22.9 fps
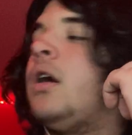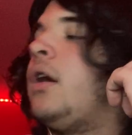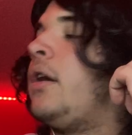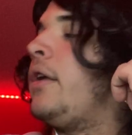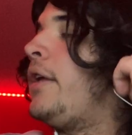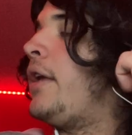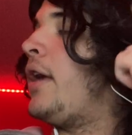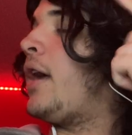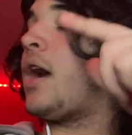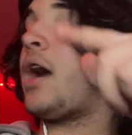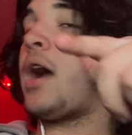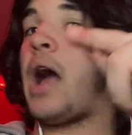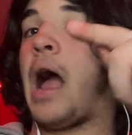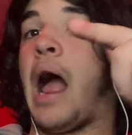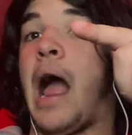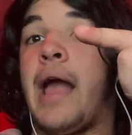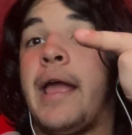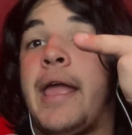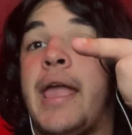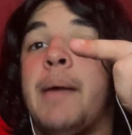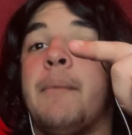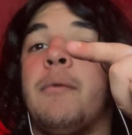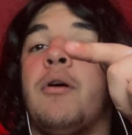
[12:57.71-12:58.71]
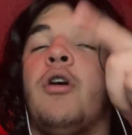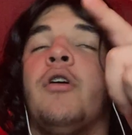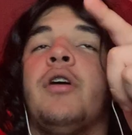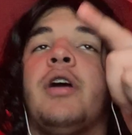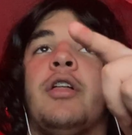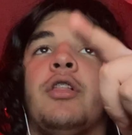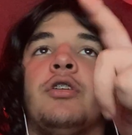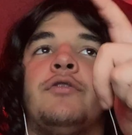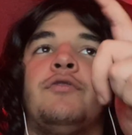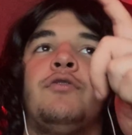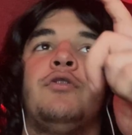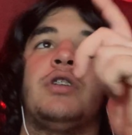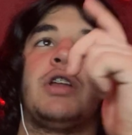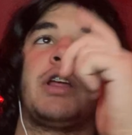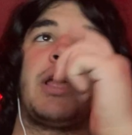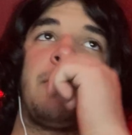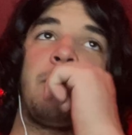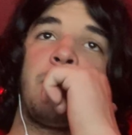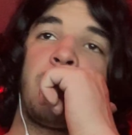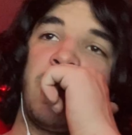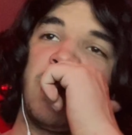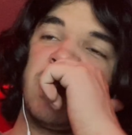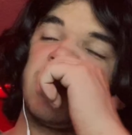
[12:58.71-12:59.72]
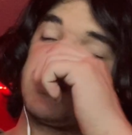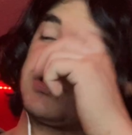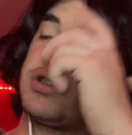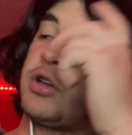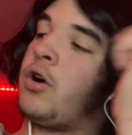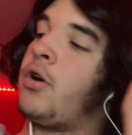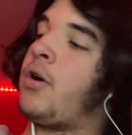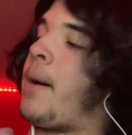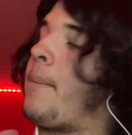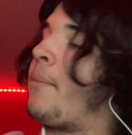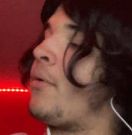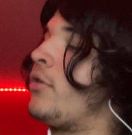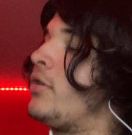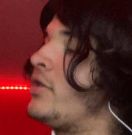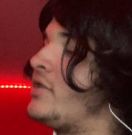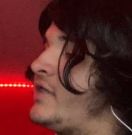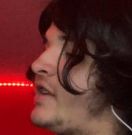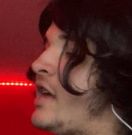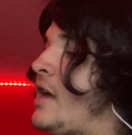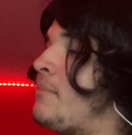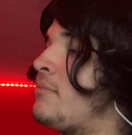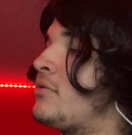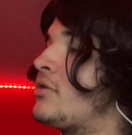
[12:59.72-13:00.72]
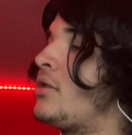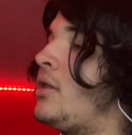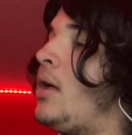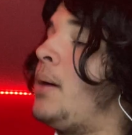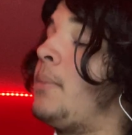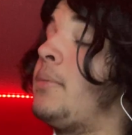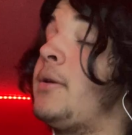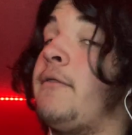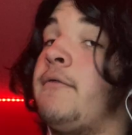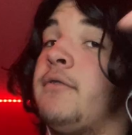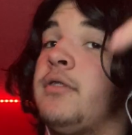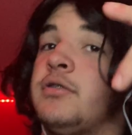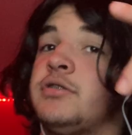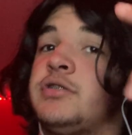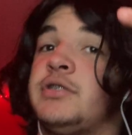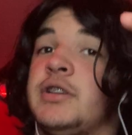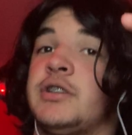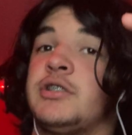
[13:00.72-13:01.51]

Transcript: Yeah, I came. Oh yeah, let's food I came across. So I'm going to Sam's Club, giving those